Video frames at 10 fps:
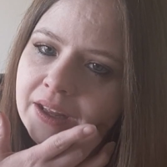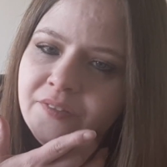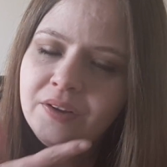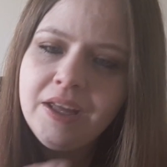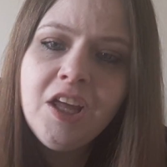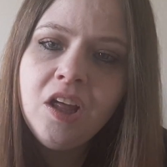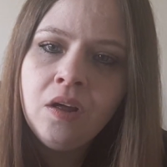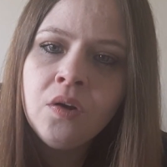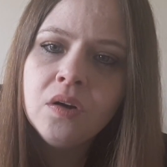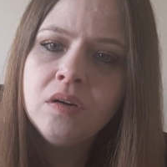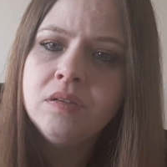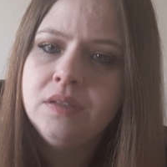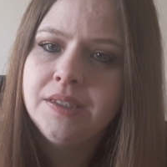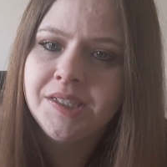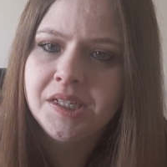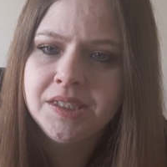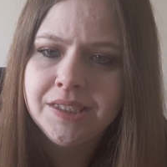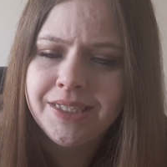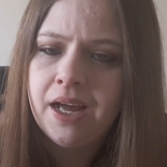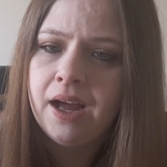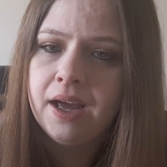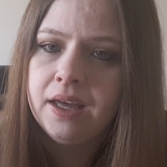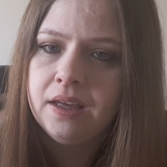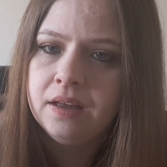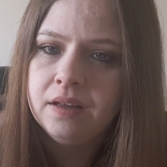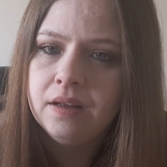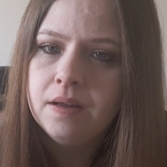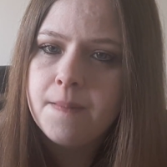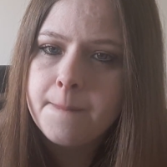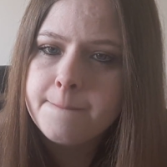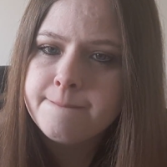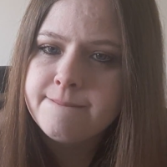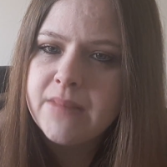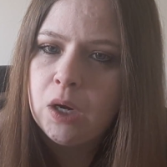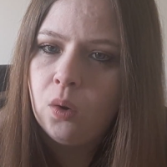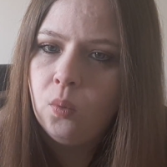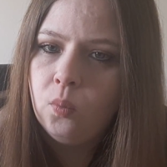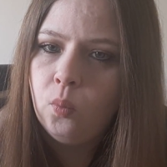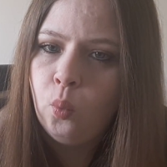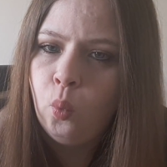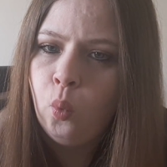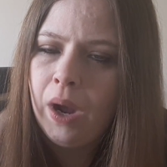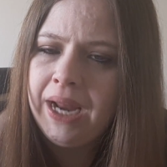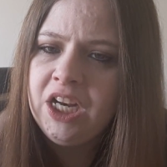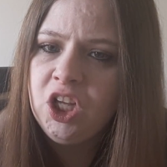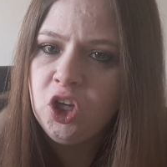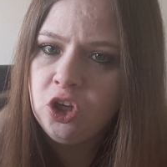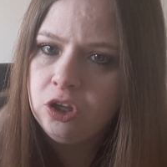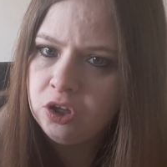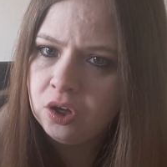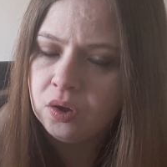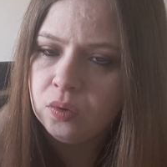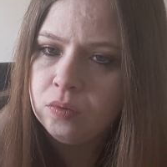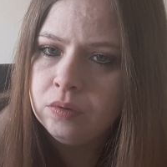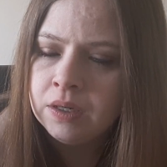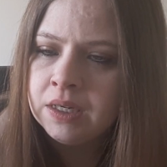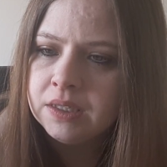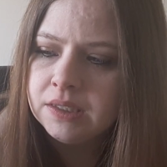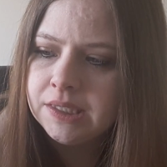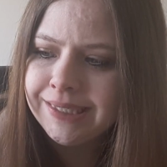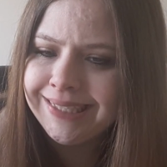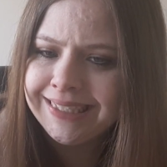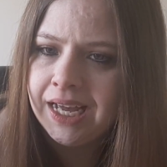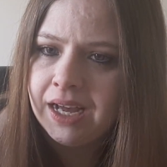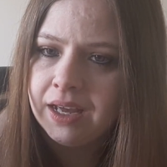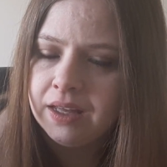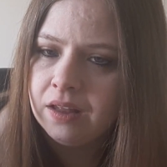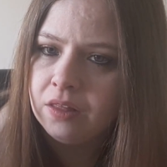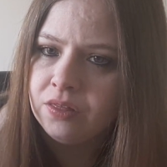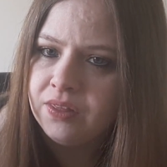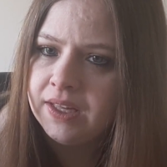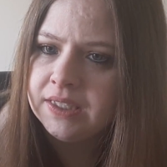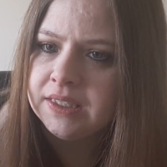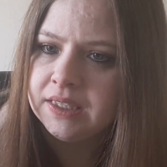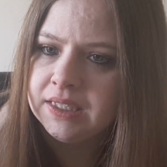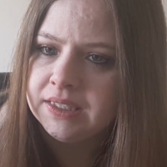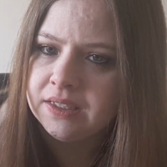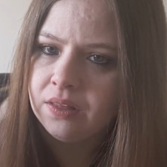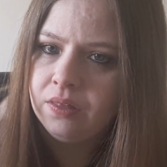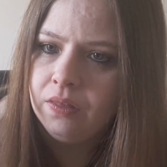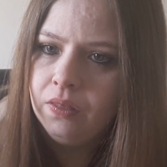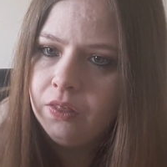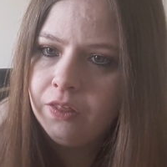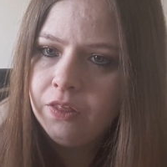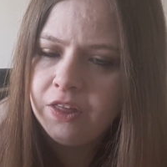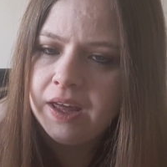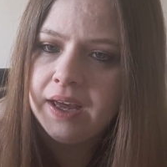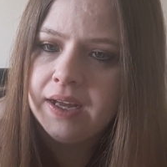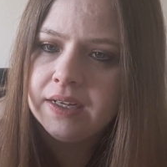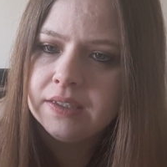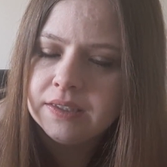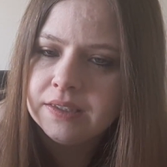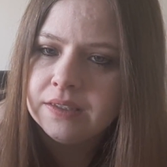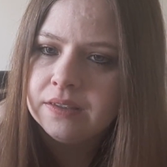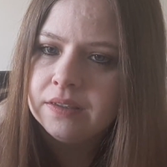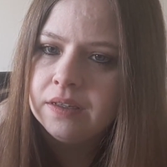it, if he could say, "When you say this, this, and this,